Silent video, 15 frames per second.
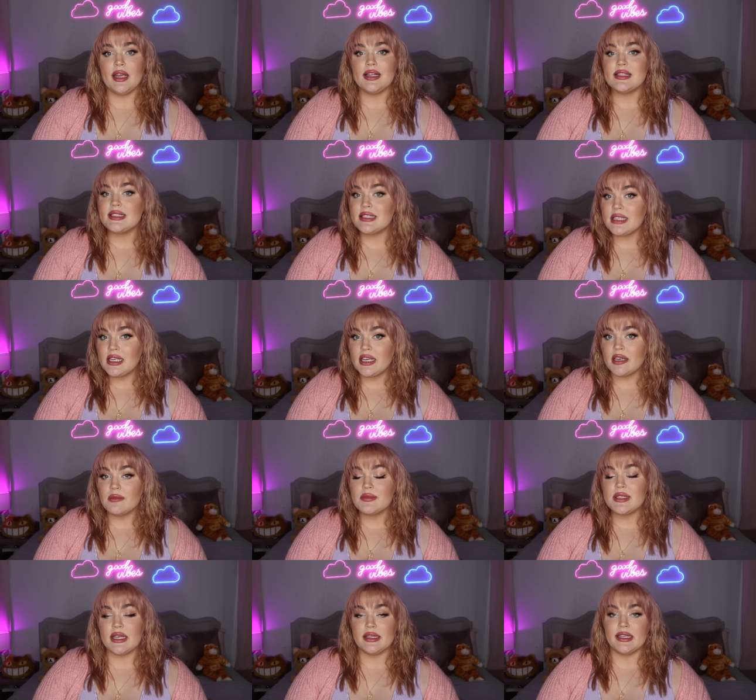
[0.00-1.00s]
It
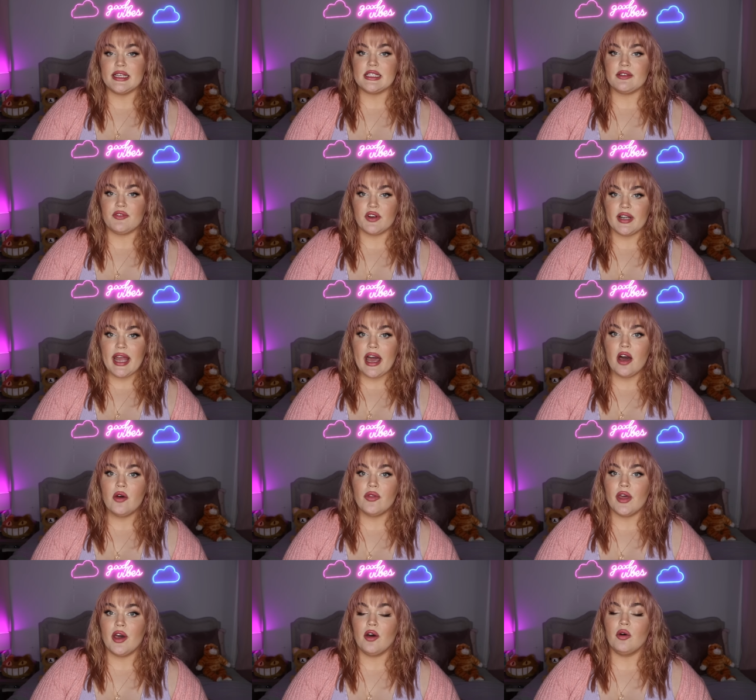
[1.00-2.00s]
seems, at least for now
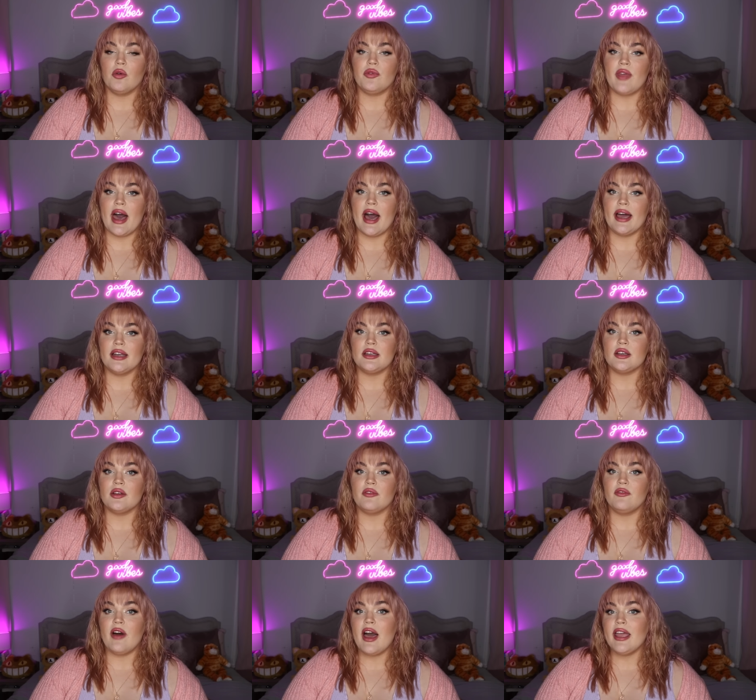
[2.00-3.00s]
though, that
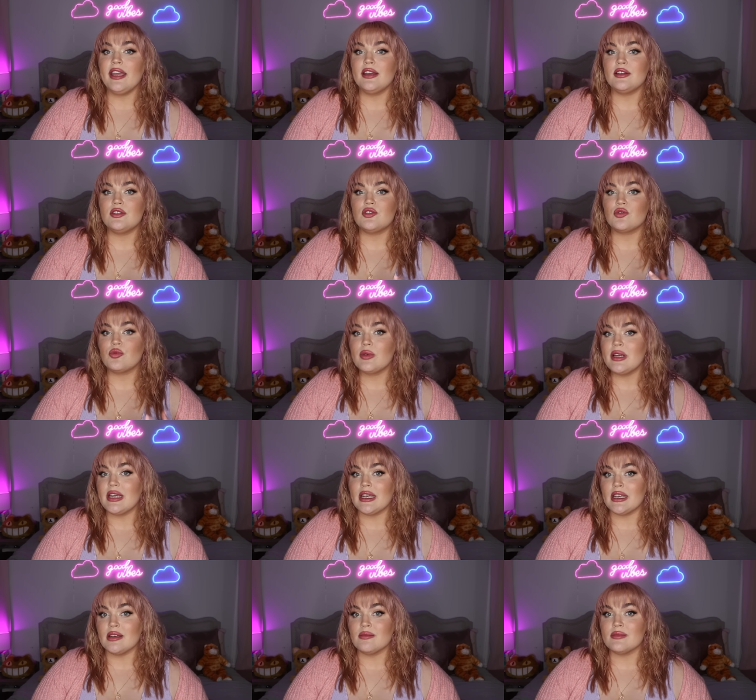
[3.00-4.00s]
via
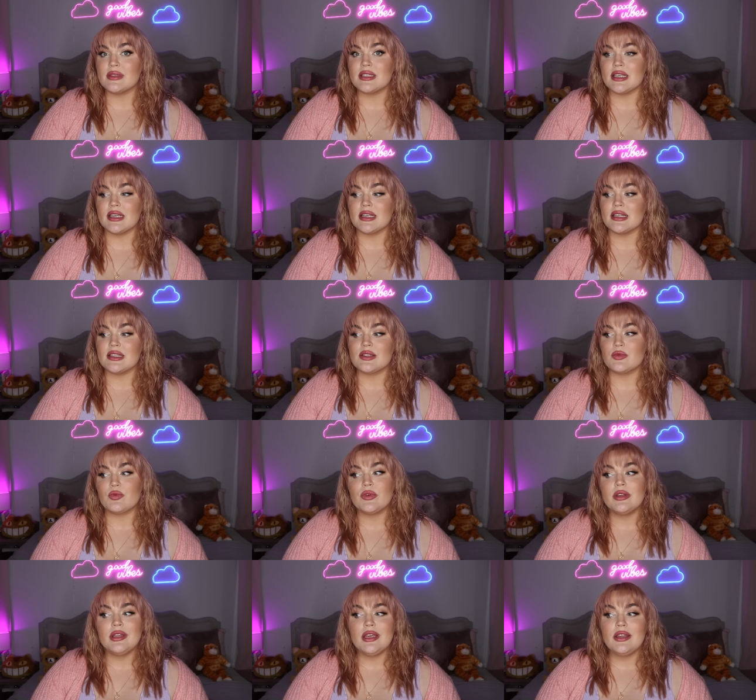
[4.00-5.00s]
dreams is
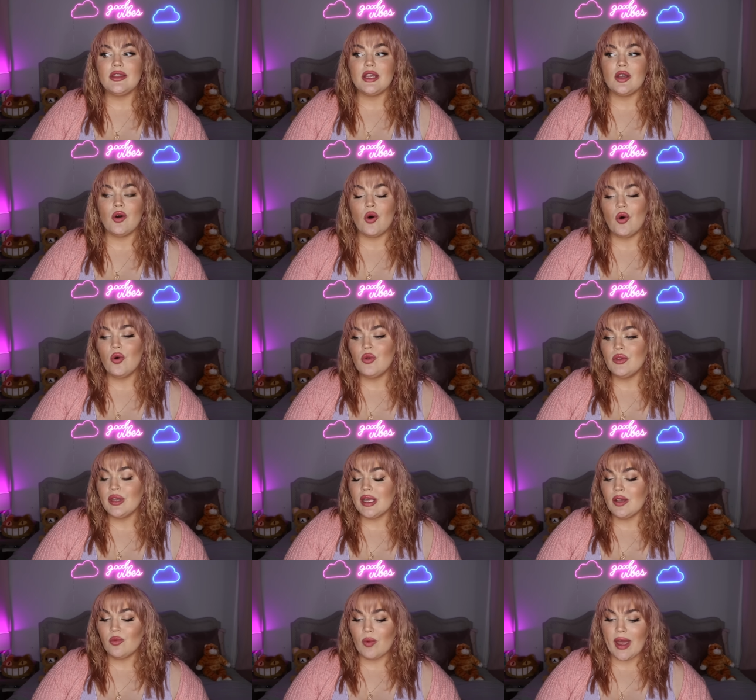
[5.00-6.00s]
really the
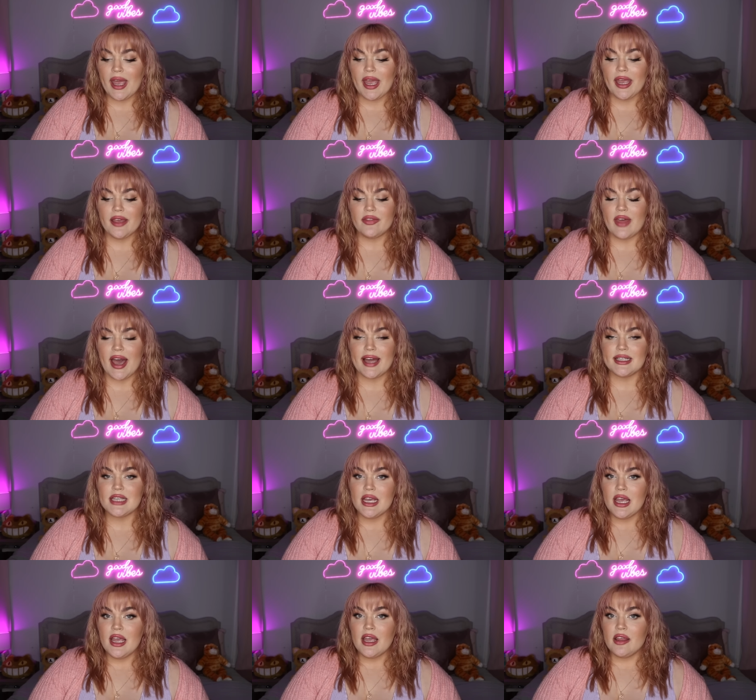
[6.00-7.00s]
only way that
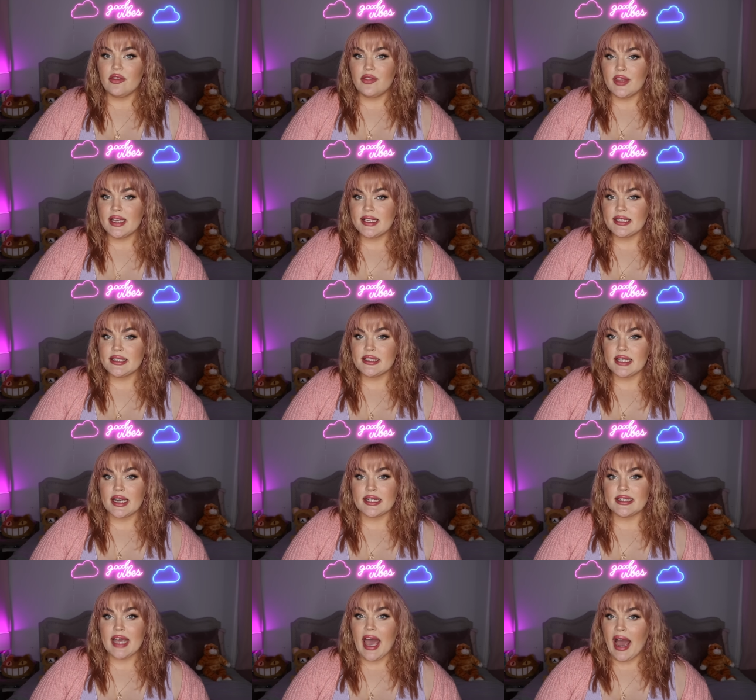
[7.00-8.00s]
this
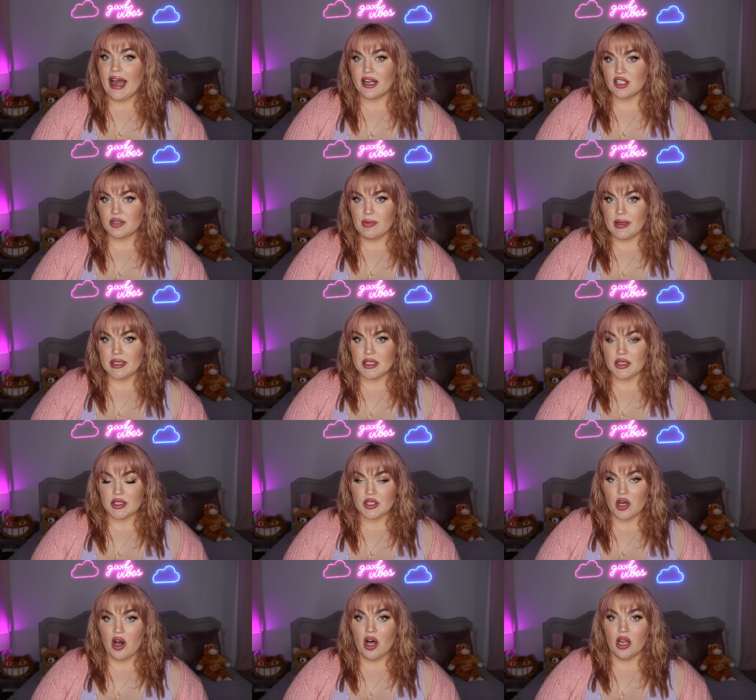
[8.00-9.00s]
attachment to the
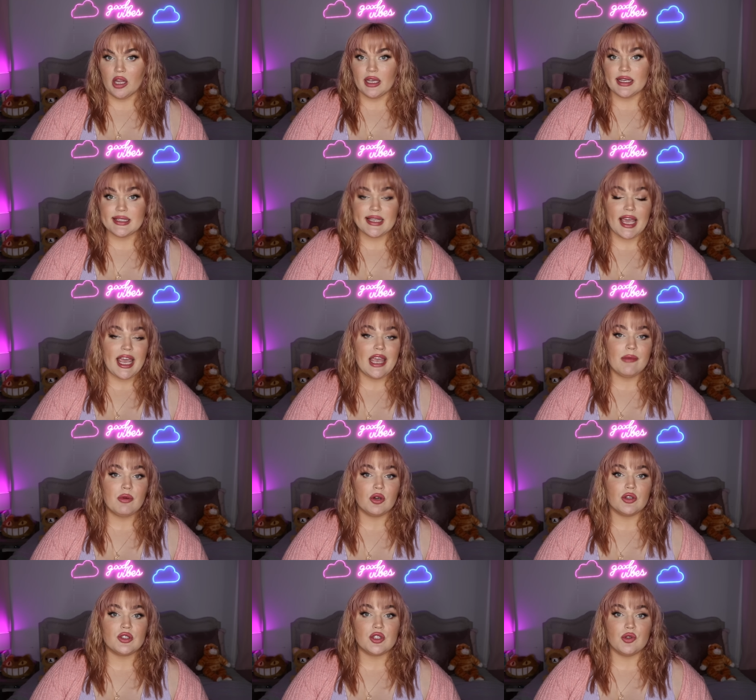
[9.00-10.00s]
doll is
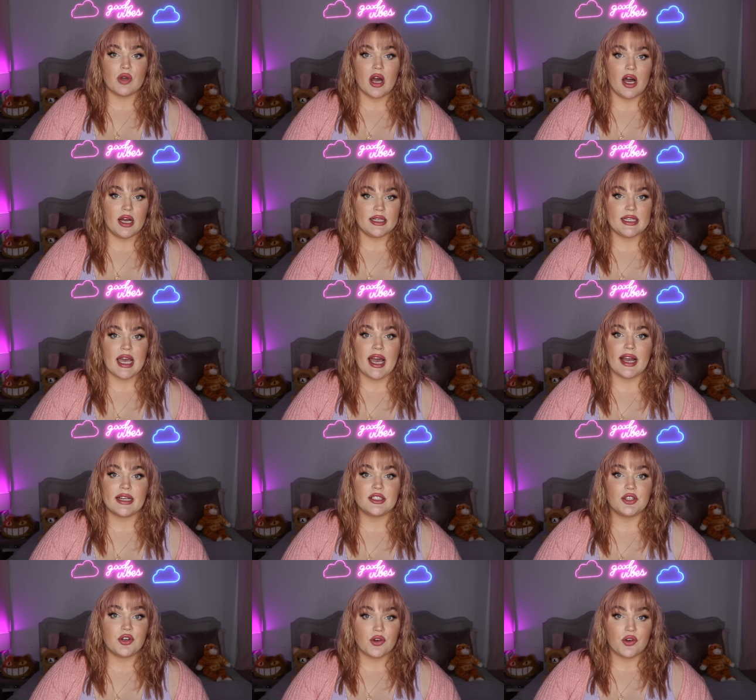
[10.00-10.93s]
able to contact